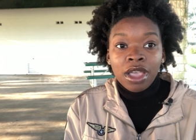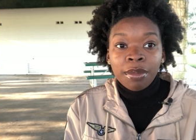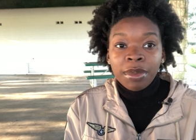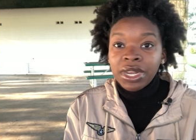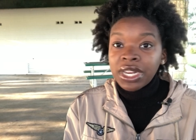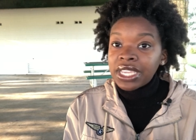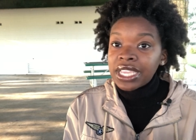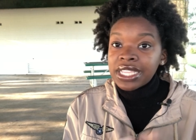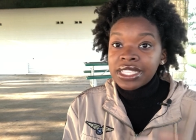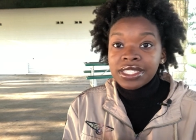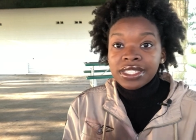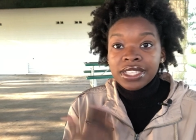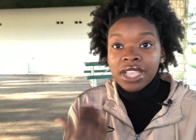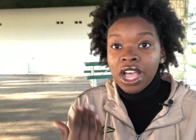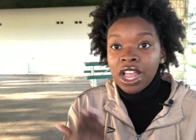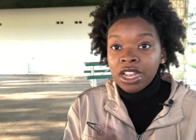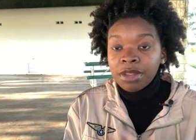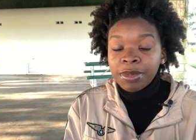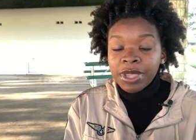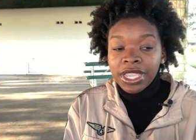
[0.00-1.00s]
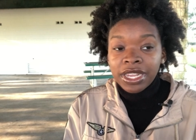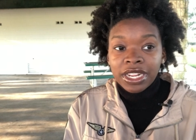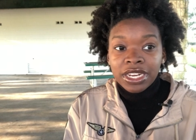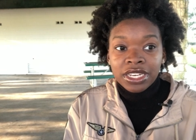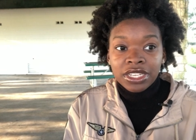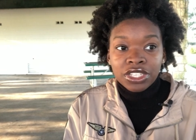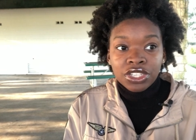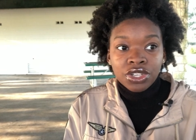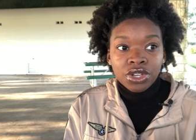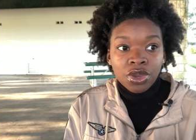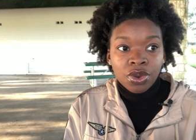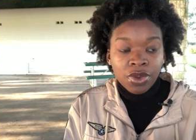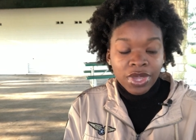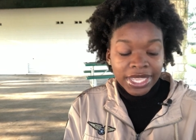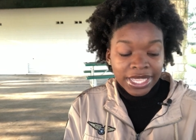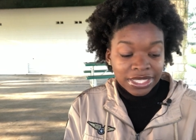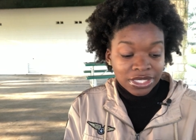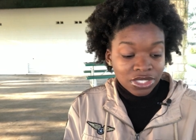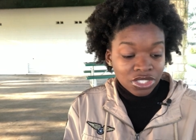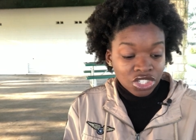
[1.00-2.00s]
and against Solomon, and you know,
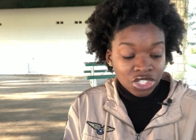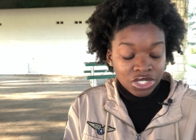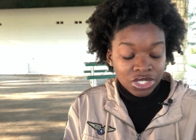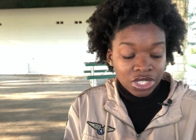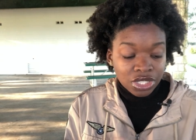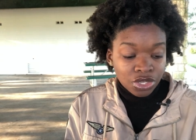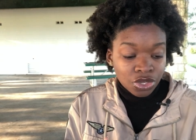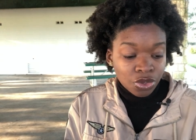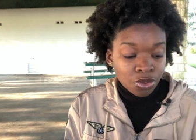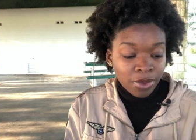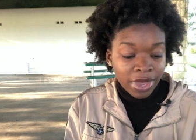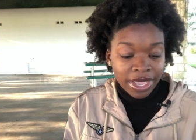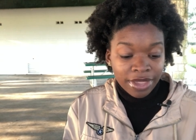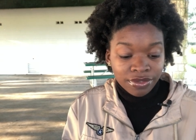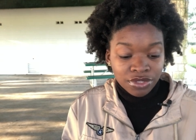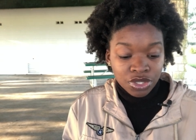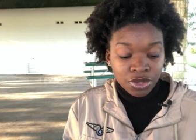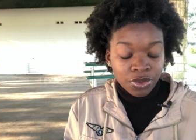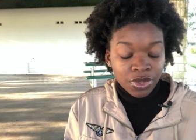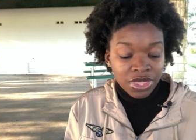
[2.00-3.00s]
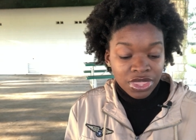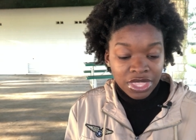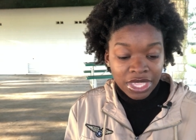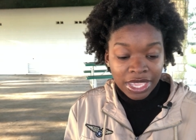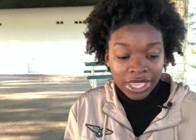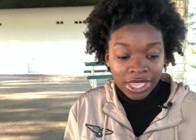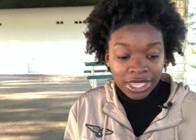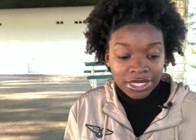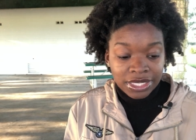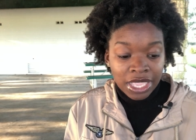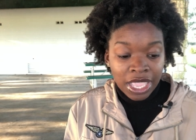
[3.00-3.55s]
against just the new way of doing things.